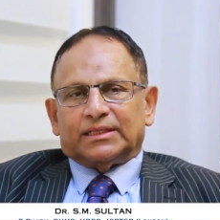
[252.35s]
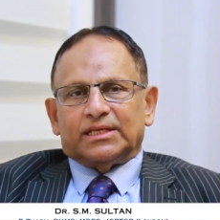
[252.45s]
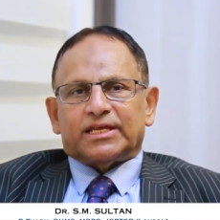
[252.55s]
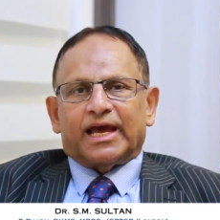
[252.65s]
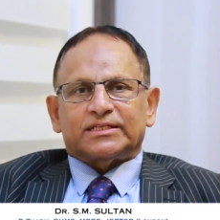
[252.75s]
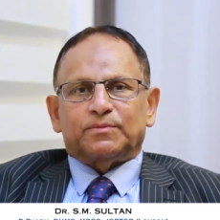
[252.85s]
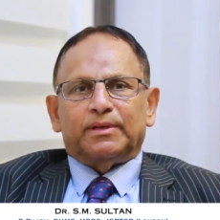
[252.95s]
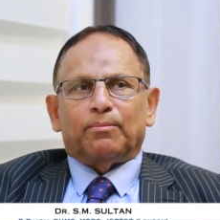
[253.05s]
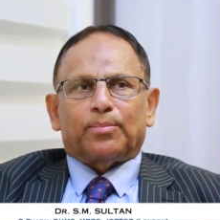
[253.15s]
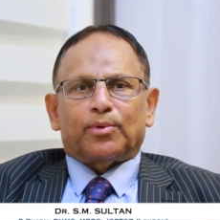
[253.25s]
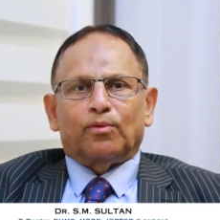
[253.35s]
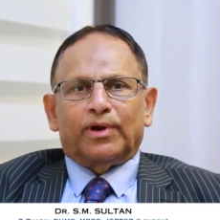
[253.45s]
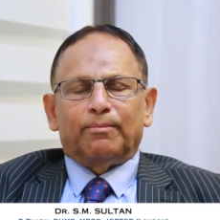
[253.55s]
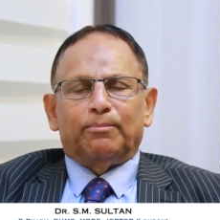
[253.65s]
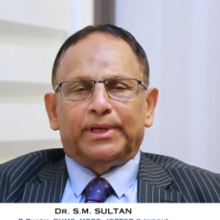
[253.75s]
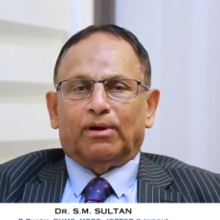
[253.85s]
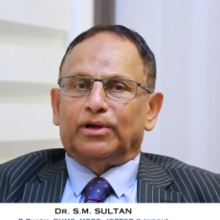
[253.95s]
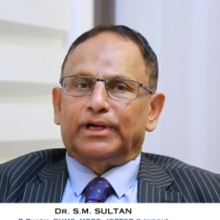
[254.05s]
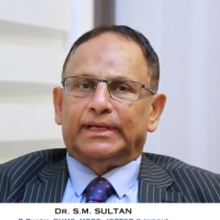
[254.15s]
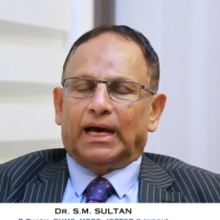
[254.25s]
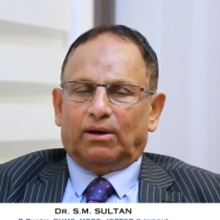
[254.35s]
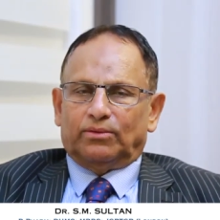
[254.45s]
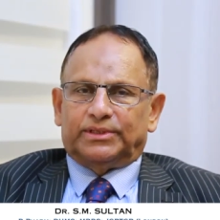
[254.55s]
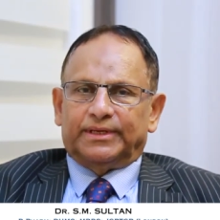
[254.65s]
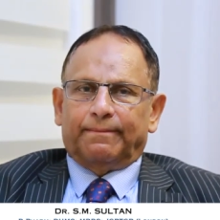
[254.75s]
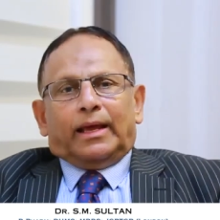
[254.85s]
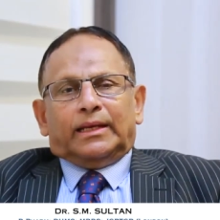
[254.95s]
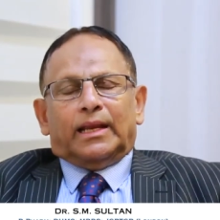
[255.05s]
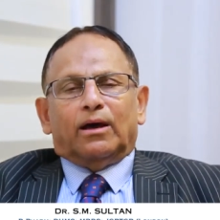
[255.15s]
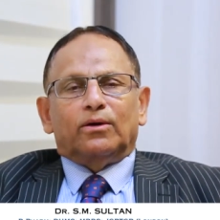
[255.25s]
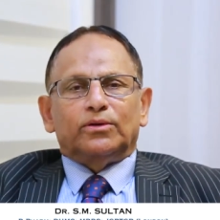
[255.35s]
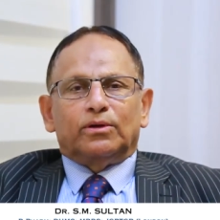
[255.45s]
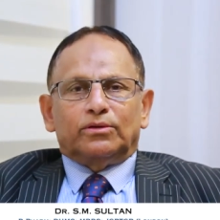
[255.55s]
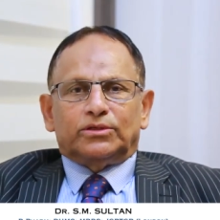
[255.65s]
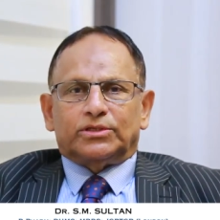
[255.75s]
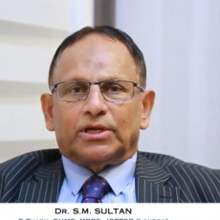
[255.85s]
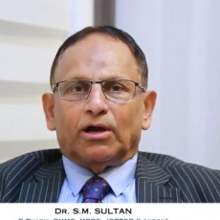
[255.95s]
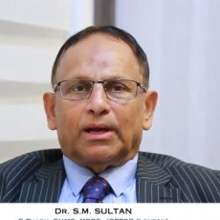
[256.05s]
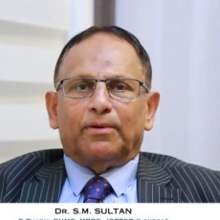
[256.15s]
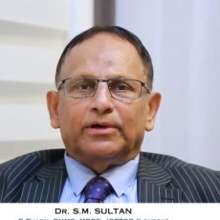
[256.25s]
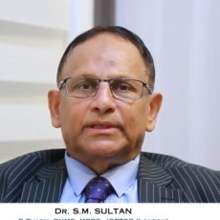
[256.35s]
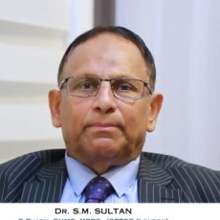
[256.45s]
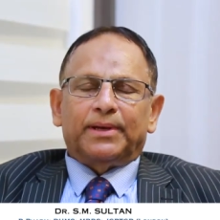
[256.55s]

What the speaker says: This has been proven beyond doubt. Now, to talk about the